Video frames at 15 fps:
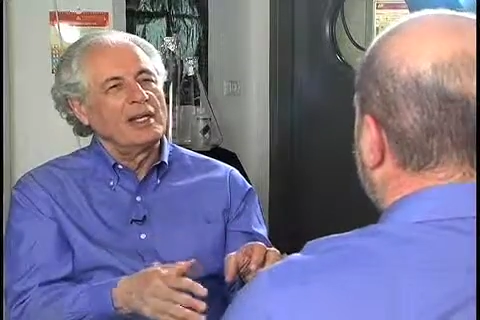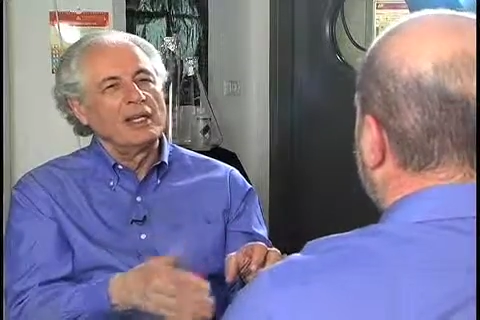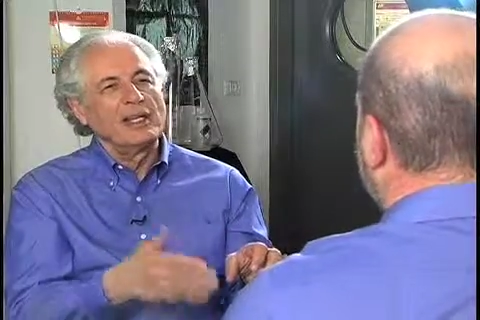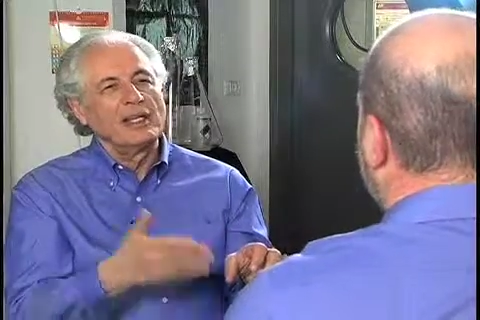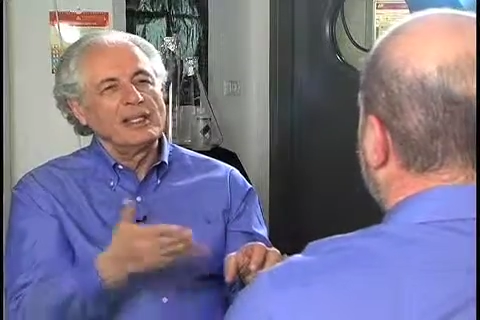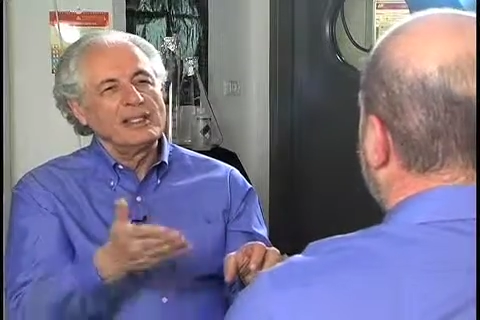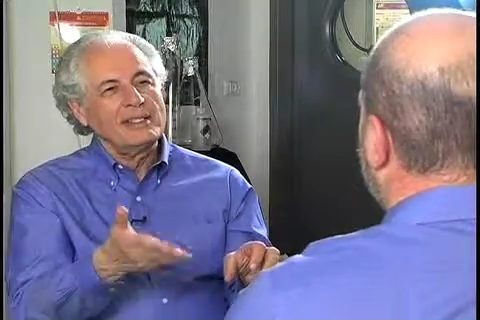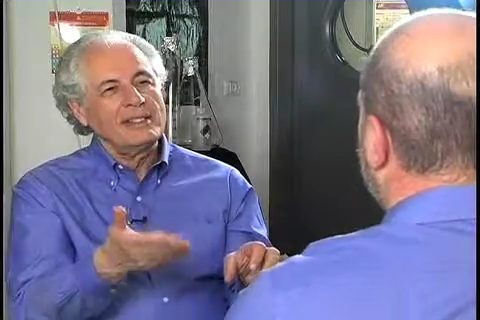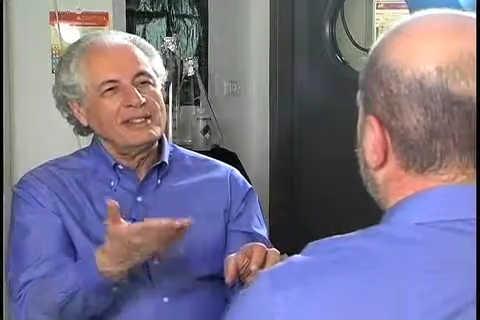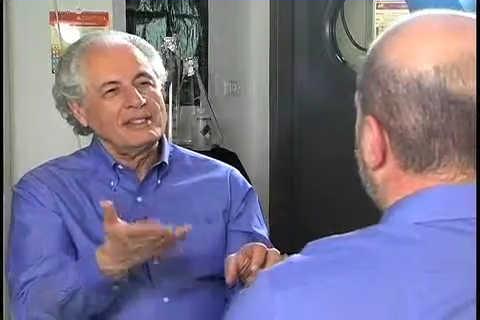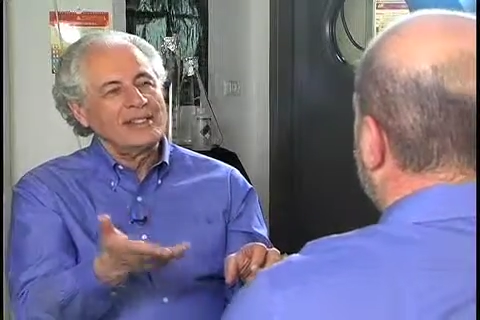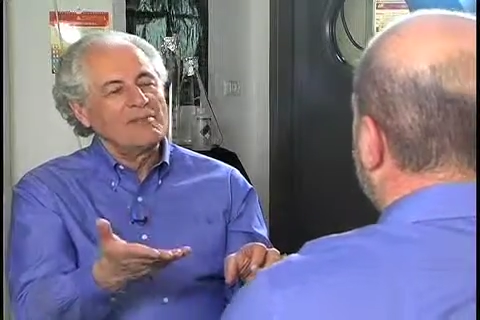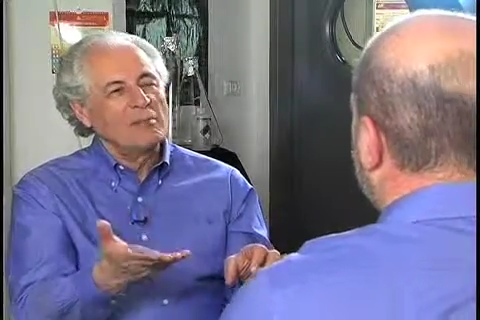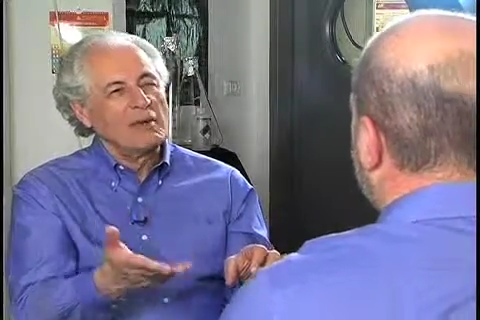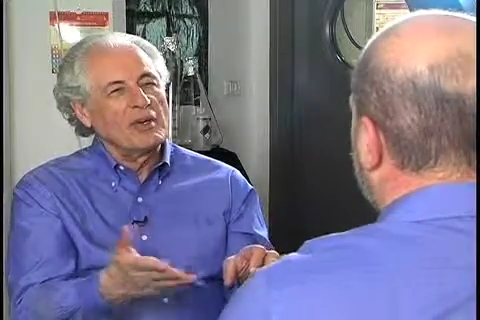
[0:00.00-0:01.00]
and this is
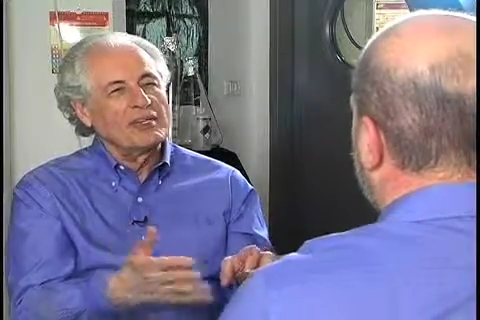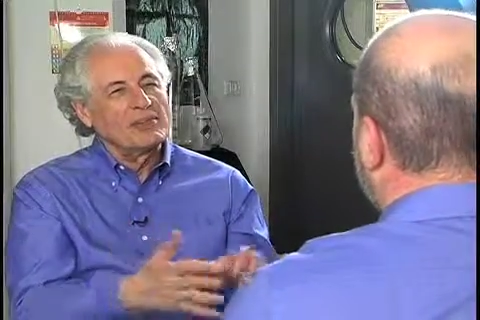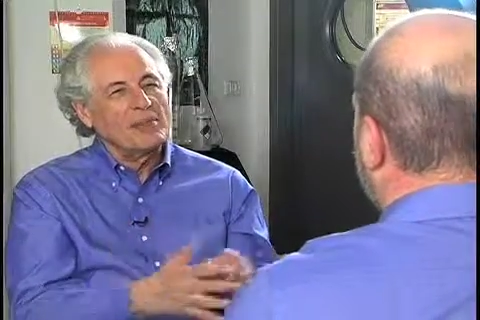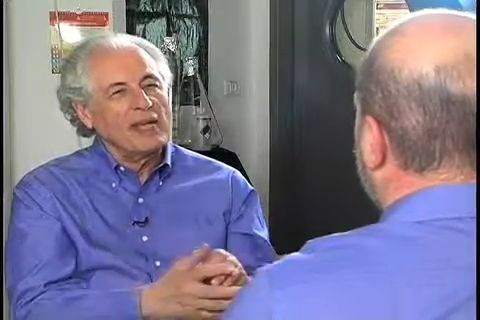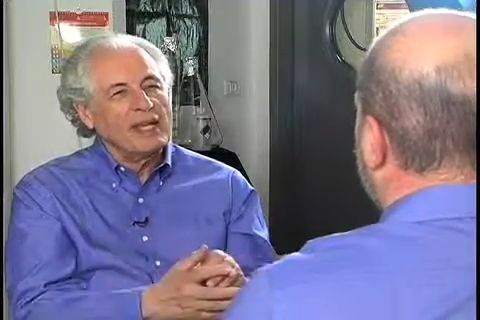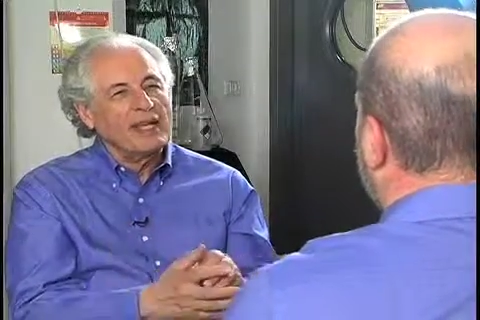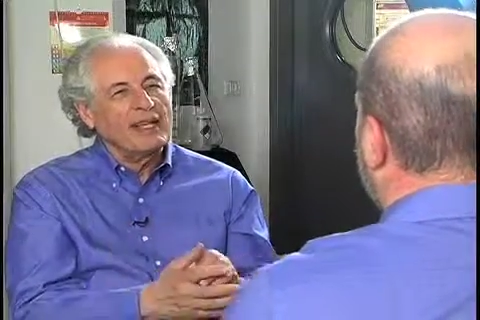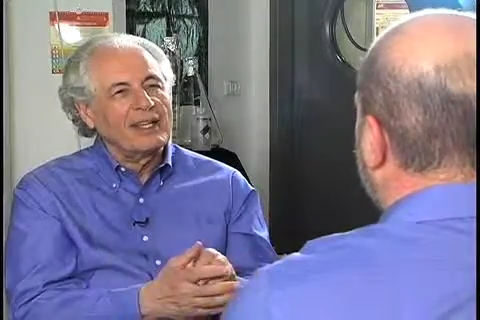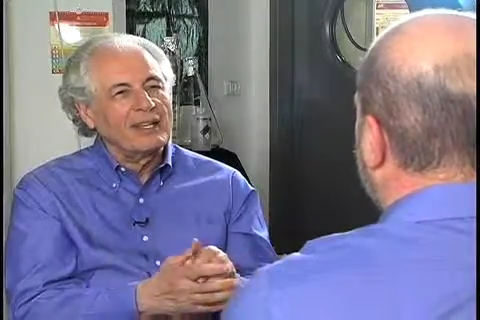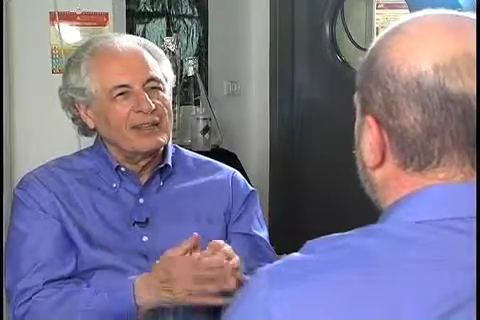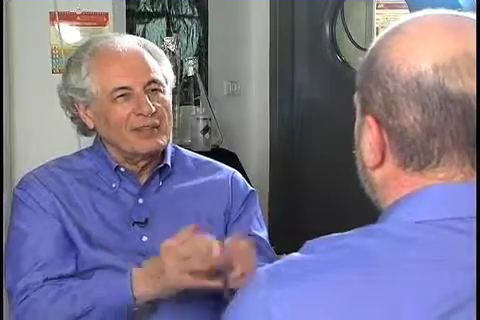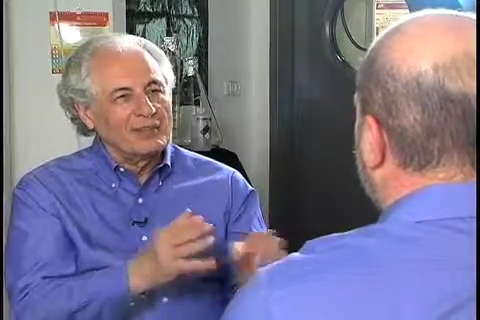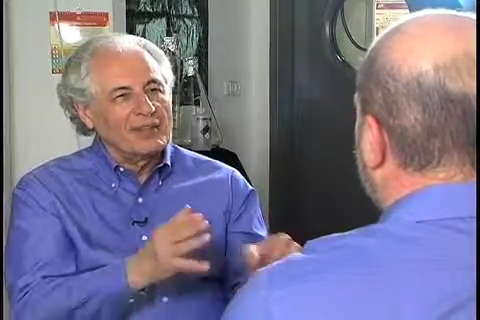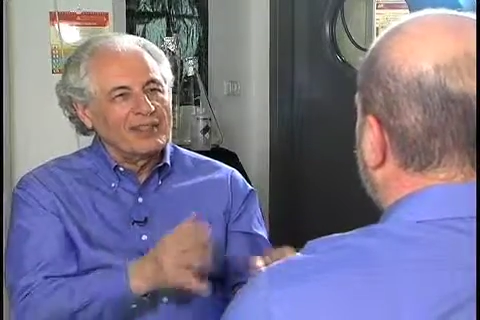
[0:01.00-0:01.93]
more speculative